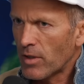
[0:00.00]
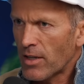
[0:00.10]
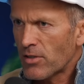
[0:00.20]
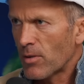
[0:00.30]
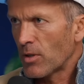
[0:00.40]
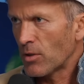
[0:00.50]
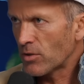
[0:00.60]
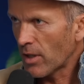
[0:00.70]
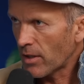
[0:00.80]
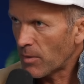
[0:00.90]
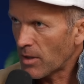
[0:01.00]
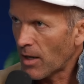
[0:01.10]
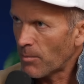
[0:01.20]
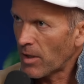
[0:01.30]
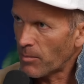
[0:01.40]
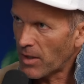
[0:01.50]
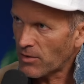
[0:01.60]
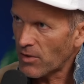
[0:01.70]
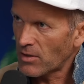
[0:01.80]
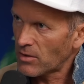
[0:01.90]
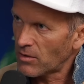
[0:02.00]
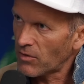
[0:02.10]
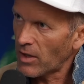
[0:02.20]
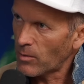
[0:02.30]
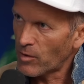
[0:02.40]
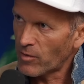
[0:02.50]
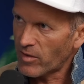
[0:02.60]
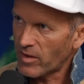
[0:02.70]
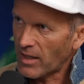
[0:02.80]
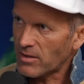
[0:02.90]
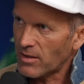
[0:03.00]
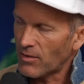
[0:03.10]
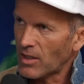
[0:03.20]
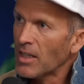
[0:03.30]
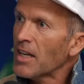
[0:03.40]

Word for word: relationship that you suddenly become like best friends and invite them over for Thanksgiving.